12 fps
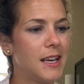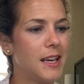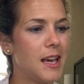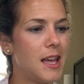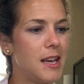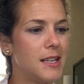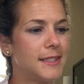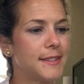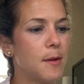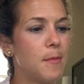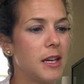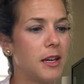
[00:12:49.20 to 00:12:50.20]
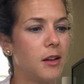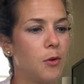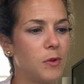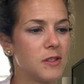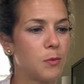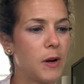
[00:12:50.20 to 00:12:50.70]
And Simeon
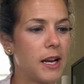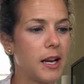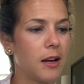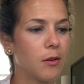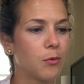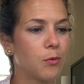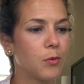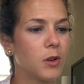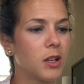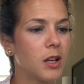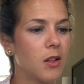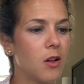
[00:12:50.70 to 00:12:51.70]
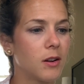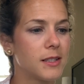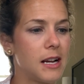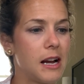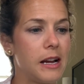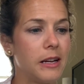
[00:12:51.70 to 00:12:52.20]
was waiting a really long
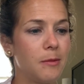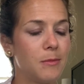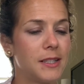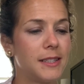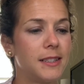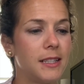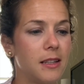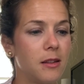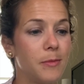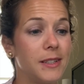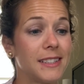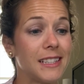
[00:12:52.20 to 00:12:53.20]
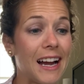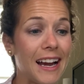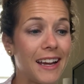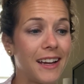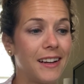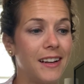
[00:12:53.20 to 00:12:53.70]
time to see the
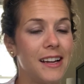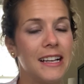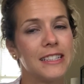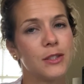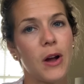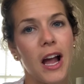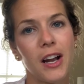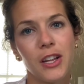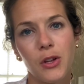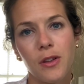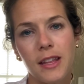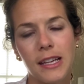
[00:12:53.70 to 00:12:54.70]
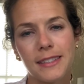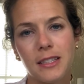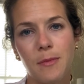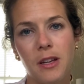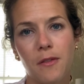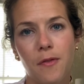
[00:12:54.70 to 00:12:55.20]
Messiah. So, how do you think
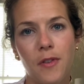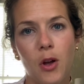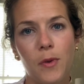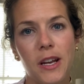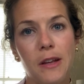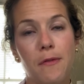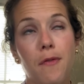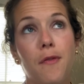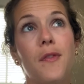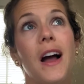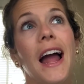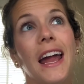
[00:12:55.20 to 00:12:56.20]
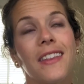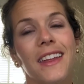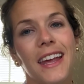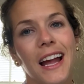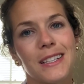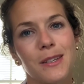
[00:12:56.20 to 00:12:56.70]
Simeon felt when he
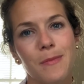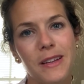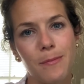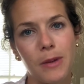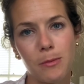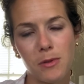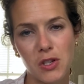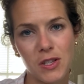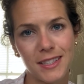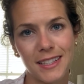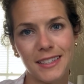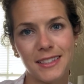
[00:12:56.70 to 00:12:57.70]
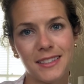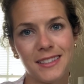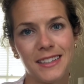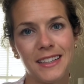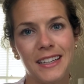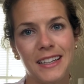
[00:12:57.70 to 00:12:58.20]
finally got to meet baby
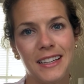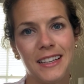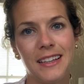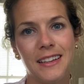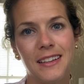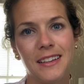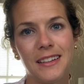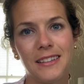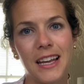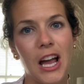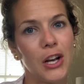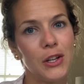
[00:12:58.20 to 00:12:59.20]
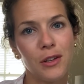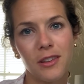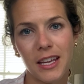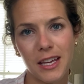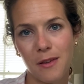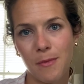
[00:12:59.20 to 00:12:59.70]
Jesus? How do you
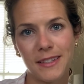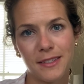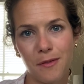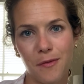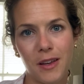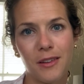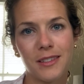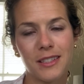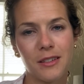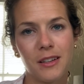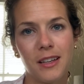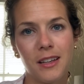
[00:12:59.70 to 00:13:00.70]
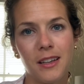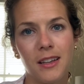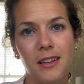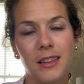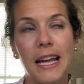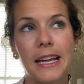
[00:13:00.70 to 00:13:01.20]
think he must have felt?
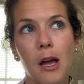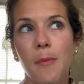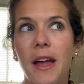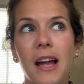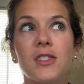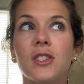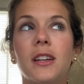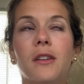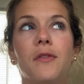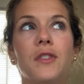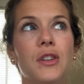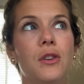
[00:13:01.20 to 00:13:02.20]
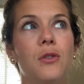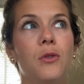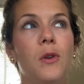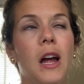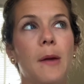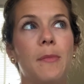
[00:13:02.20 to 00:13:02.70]
Like, imagine if
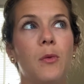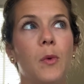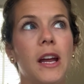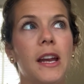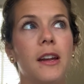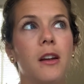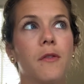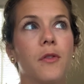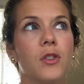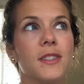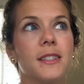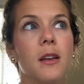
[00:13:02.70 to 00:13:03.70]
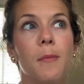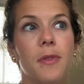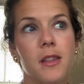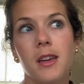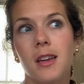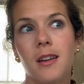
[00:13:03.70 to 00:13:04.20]
you had been waiting for
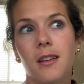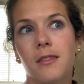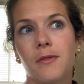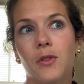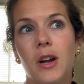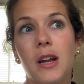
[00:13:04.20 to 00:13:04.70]
something for